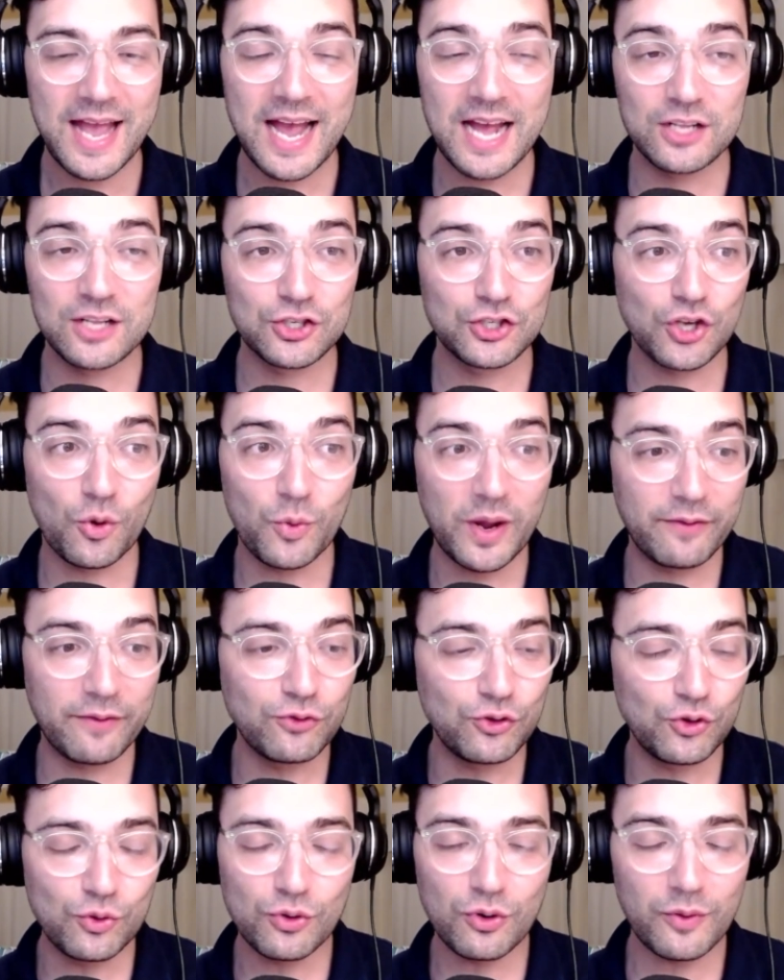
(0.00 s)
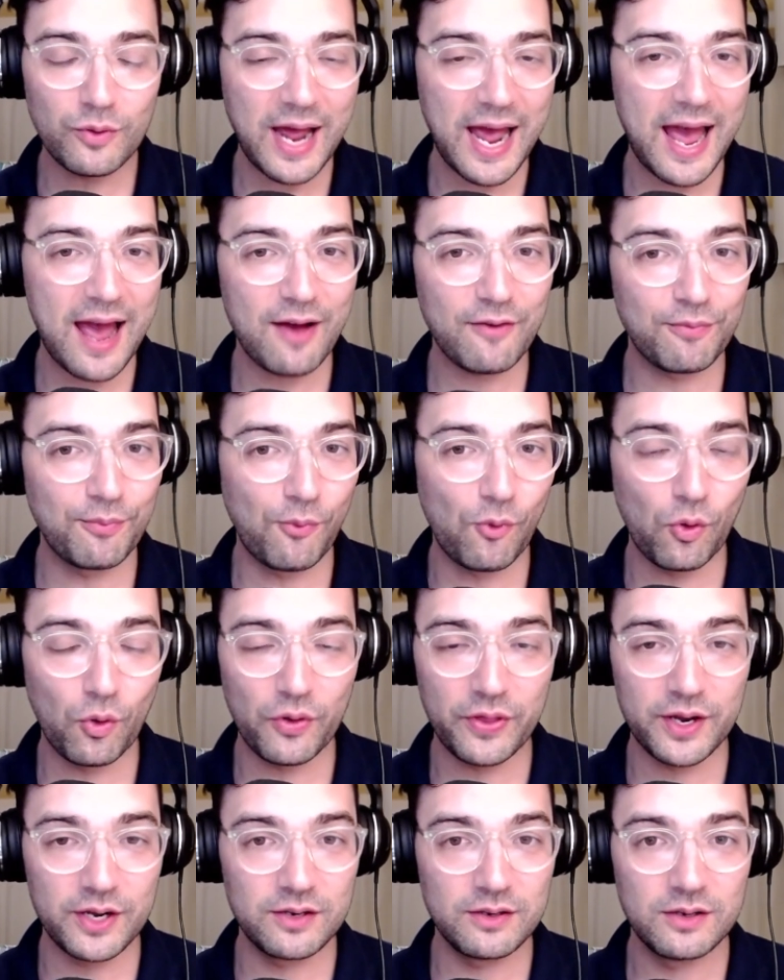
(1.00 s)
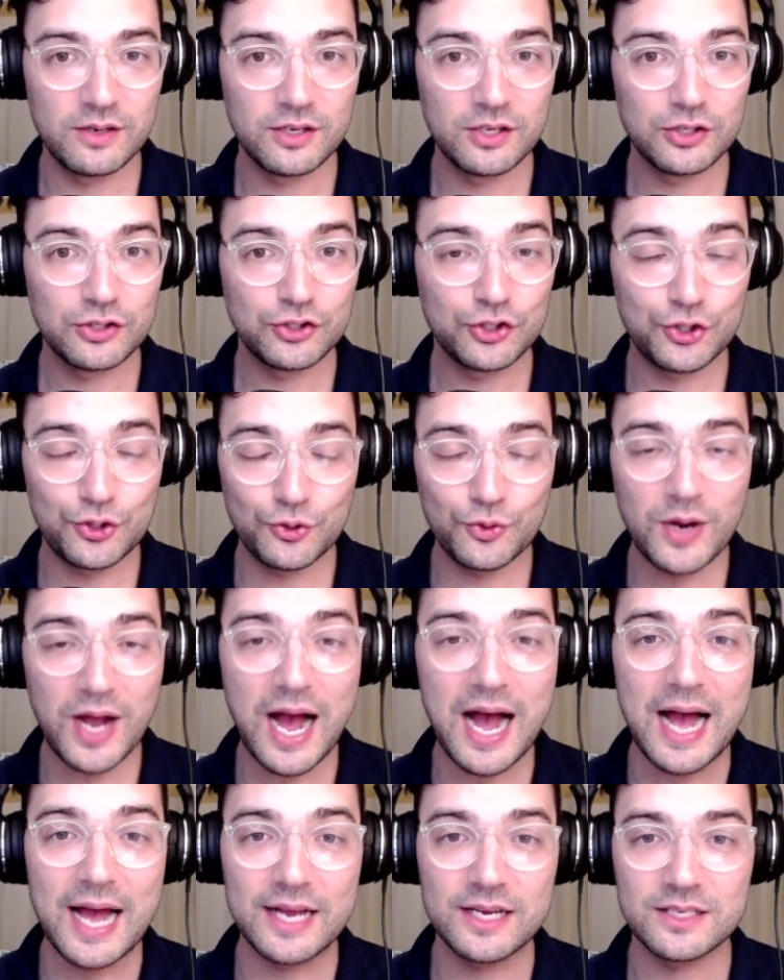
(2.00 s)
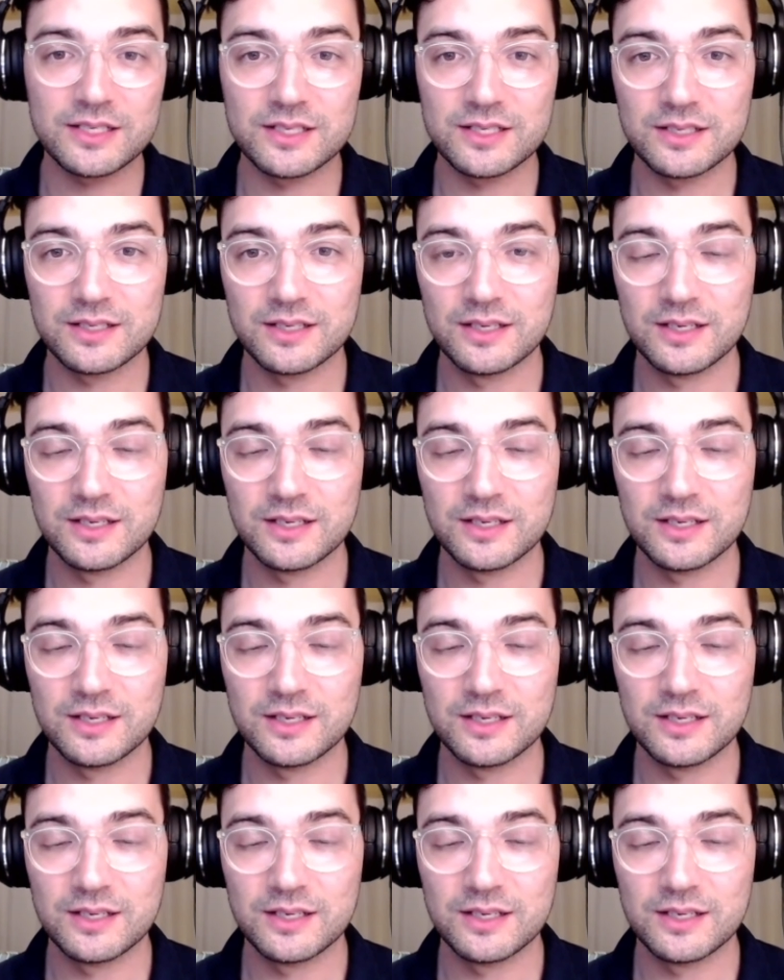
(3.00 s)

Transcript: And so if you don't have more than two guys,